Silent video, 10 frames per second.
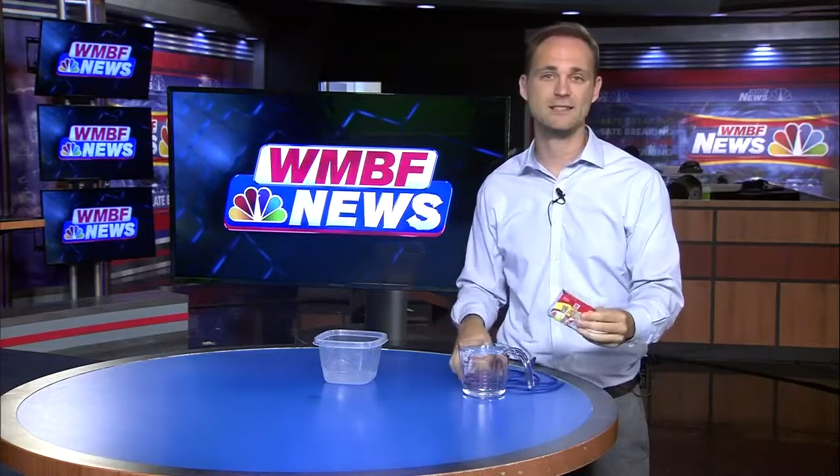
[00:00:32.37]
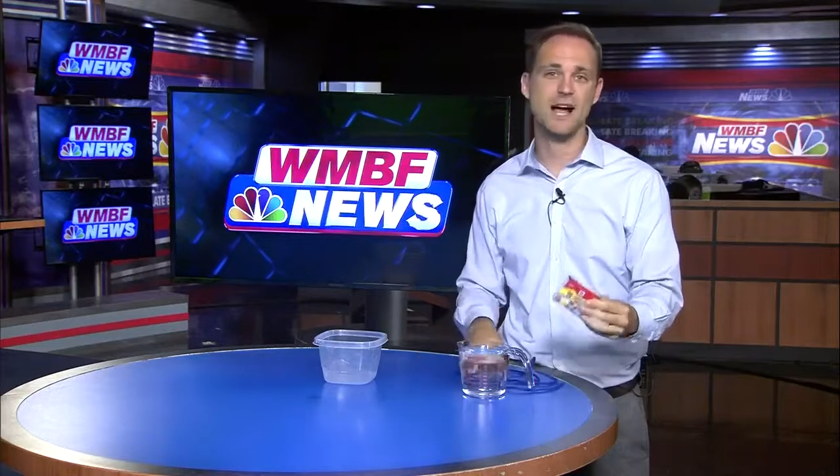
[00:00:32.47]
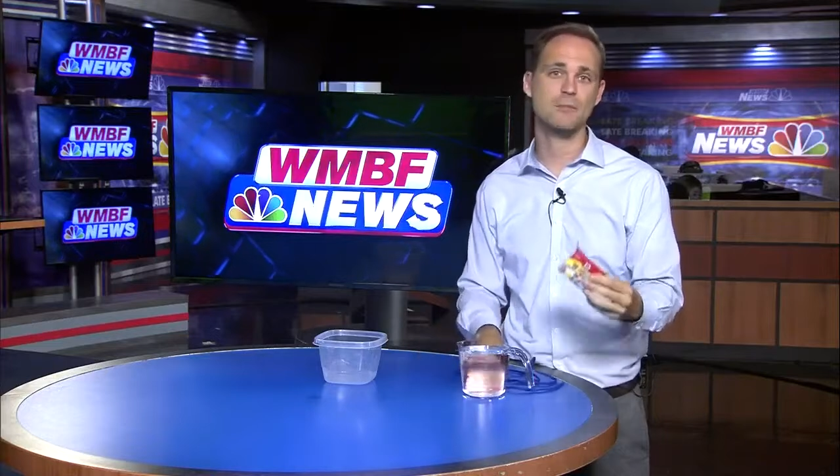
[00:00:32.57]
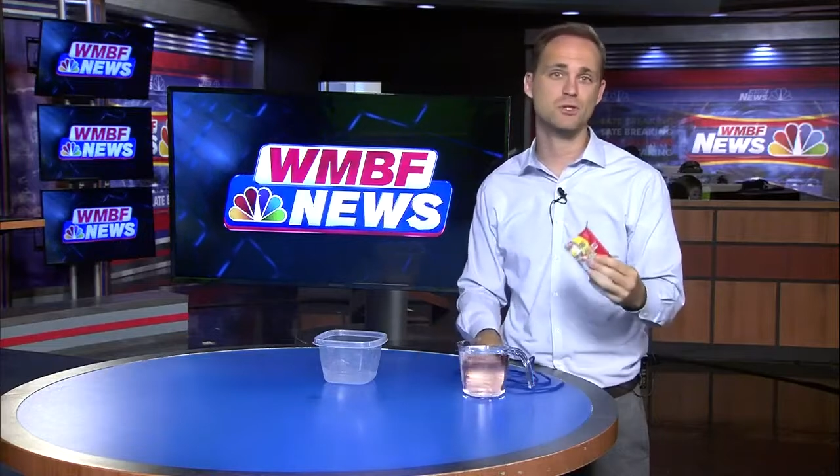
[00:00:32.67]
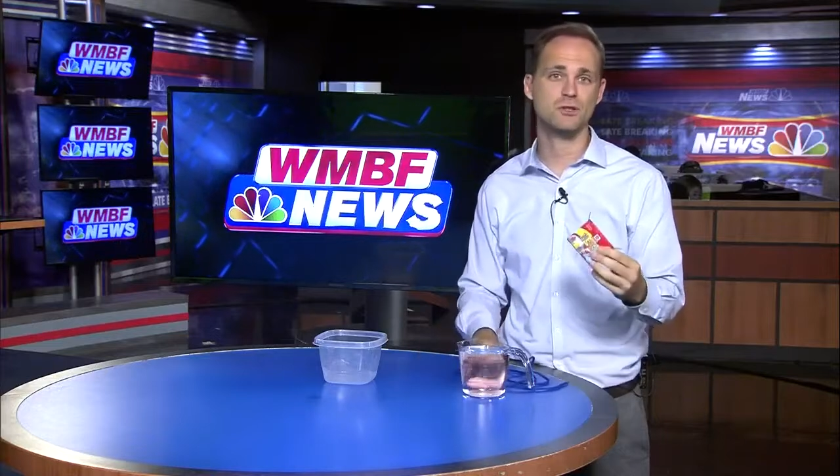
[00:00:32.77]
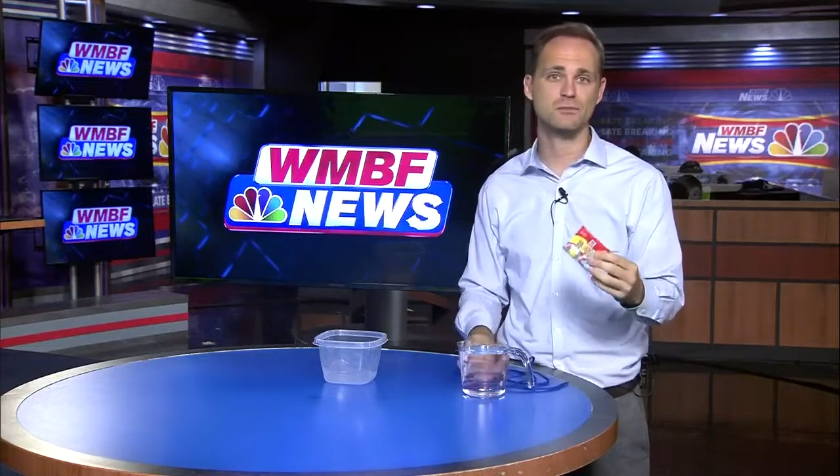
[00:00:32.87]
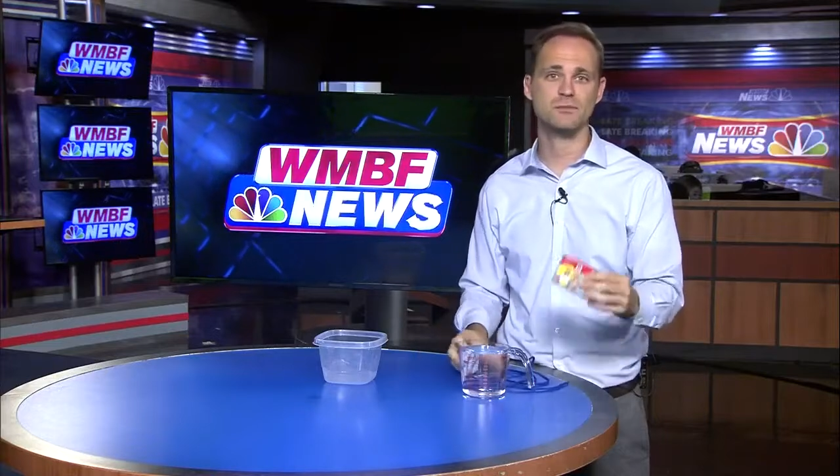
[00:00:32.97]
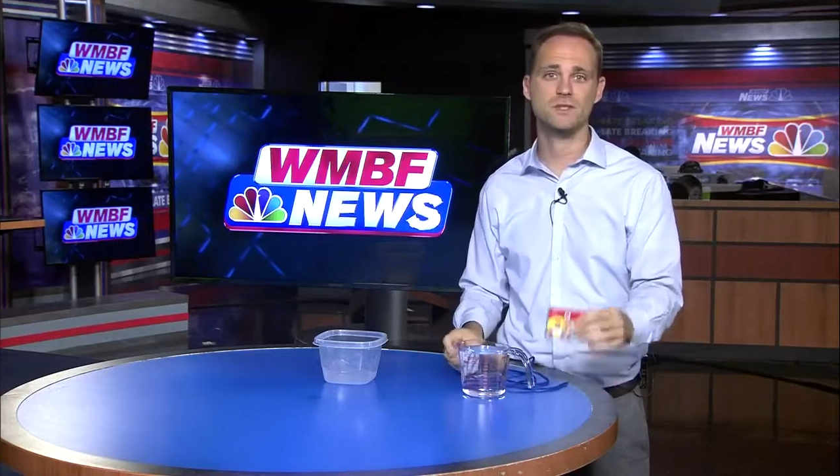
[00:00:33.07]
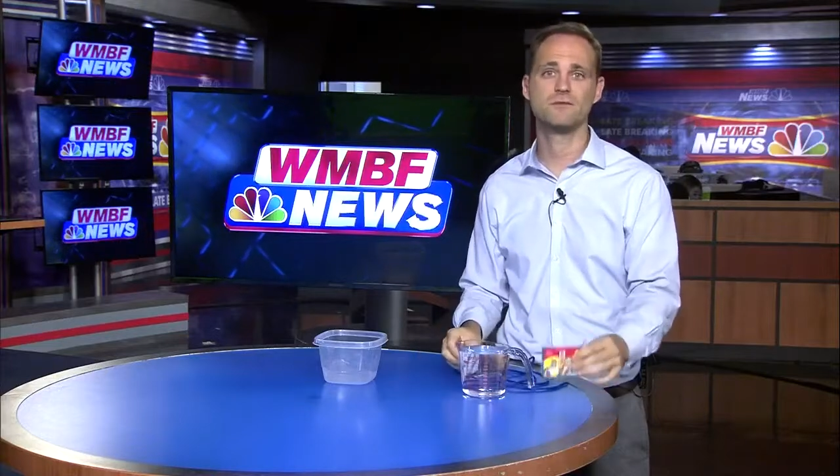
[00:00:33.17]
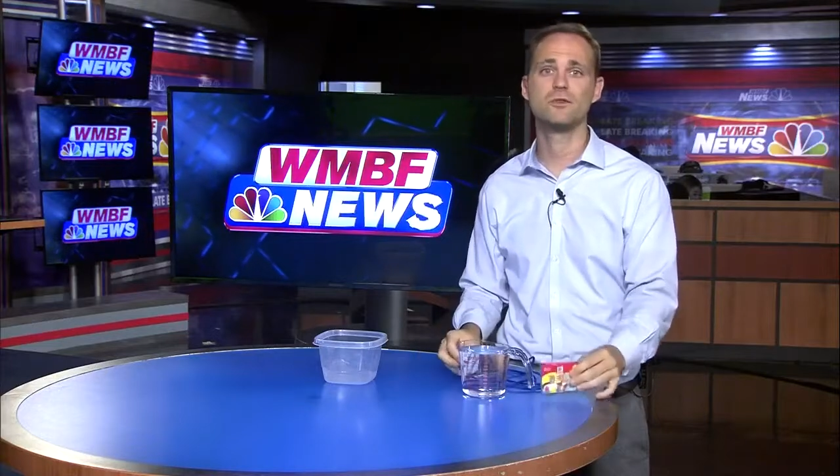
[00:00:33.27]
optional,
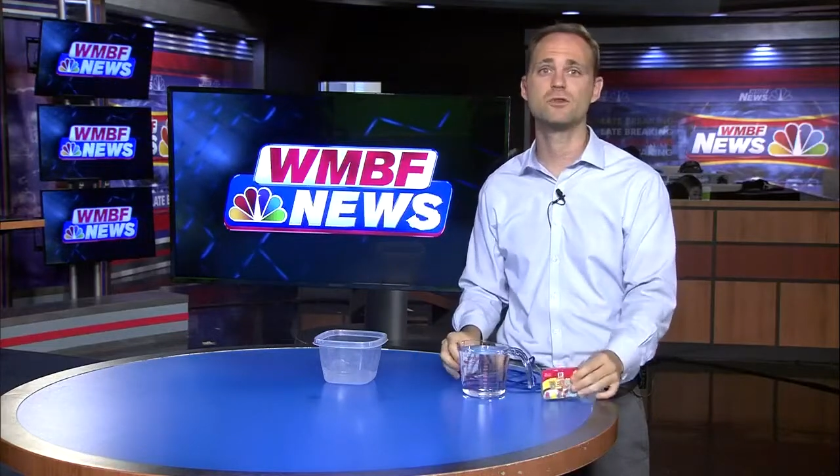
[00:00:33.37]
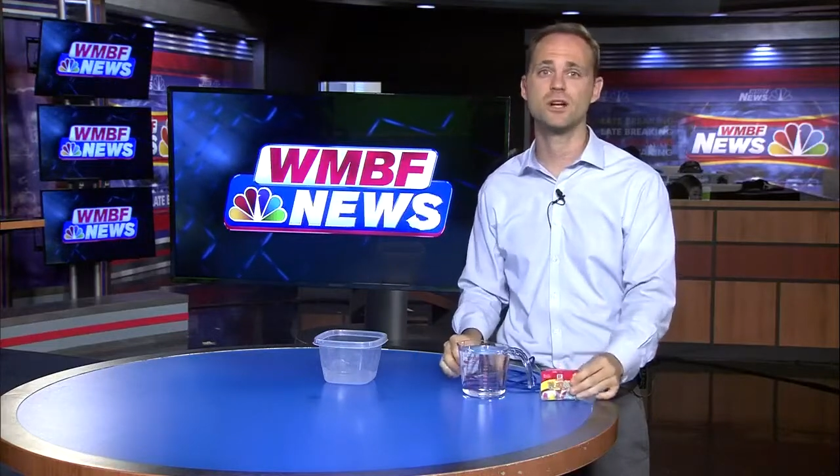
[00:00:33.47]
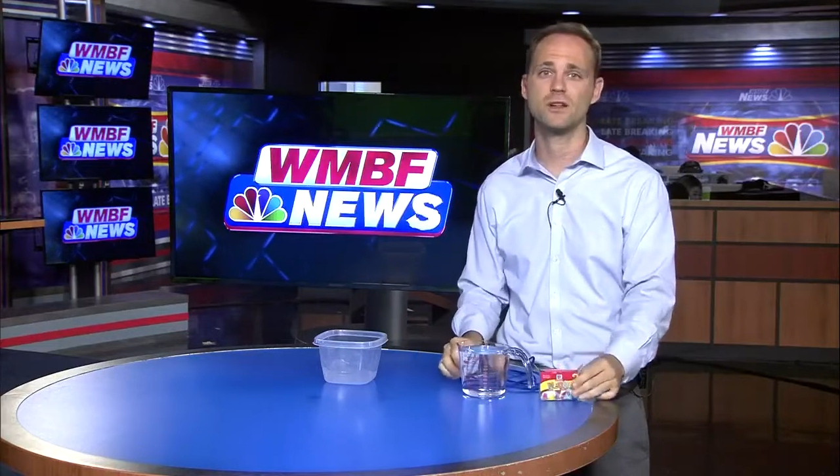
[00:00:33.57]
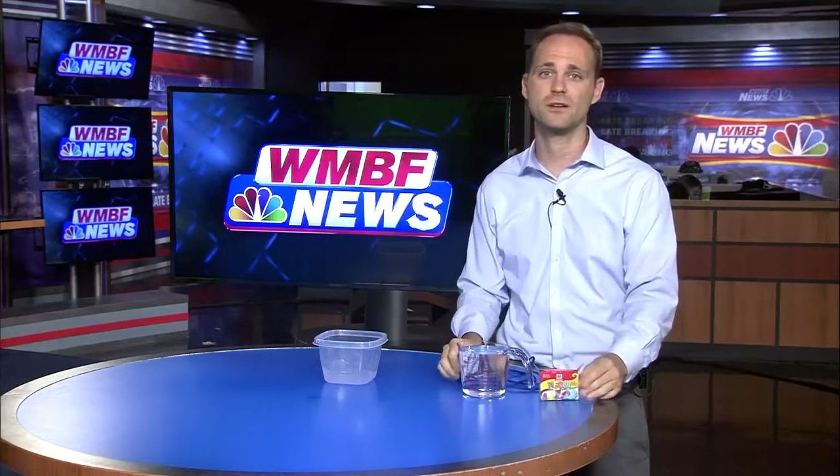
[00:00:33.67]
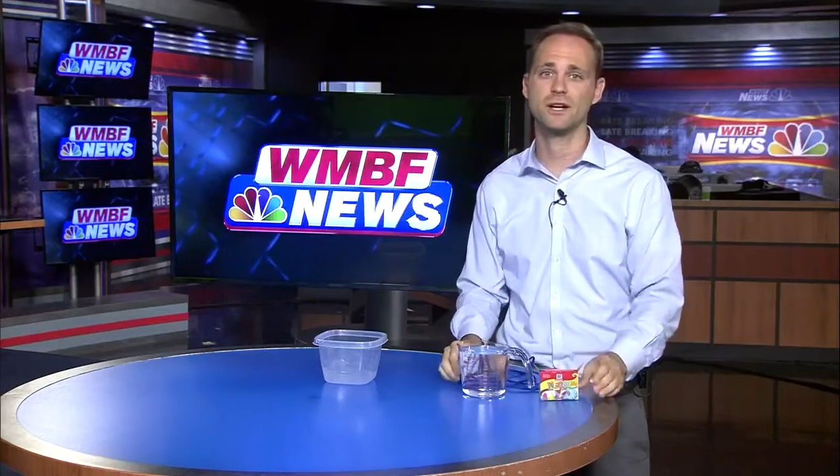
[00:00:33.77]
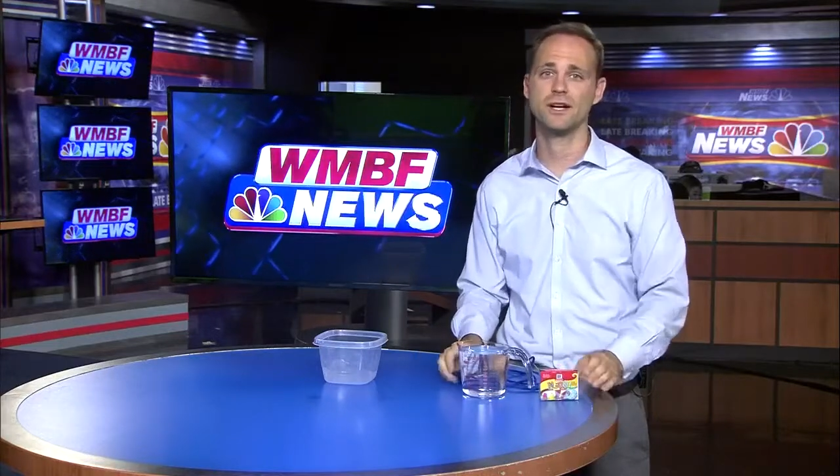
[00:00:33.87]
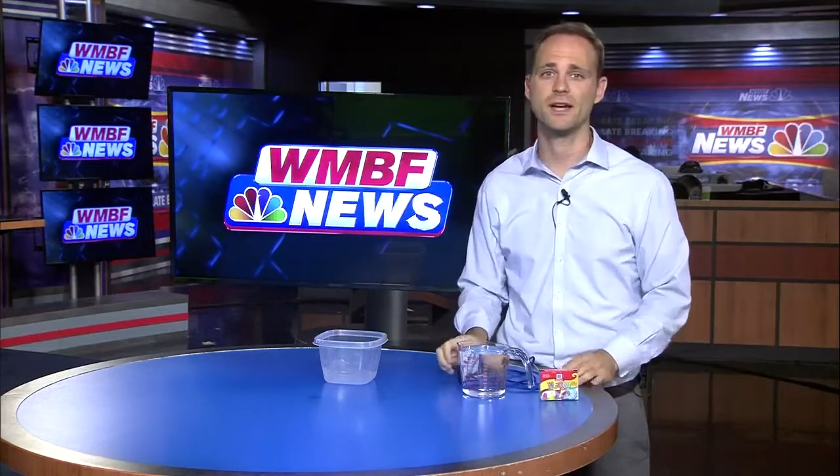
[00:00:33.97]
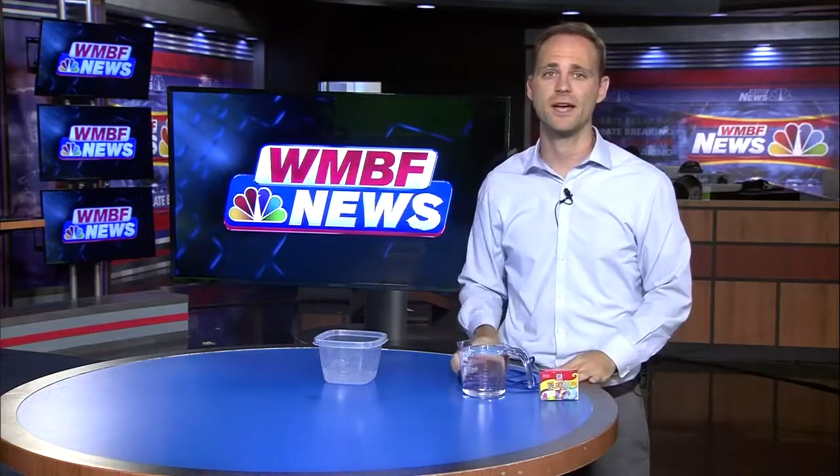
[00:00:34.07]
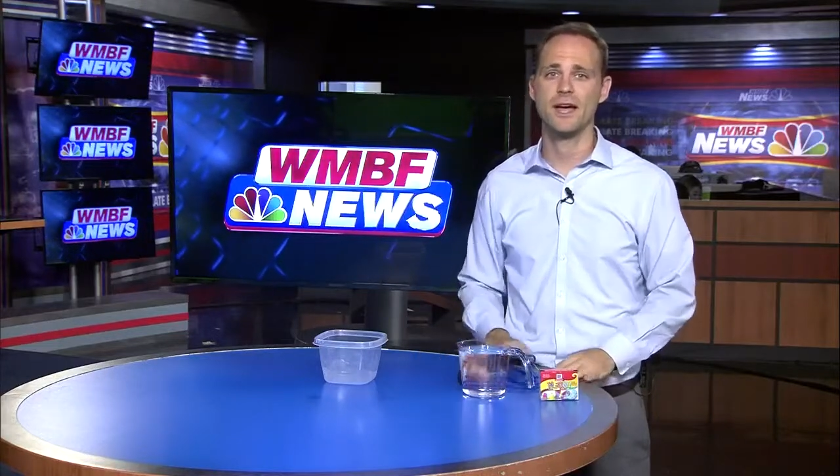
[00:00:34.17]
some food coloring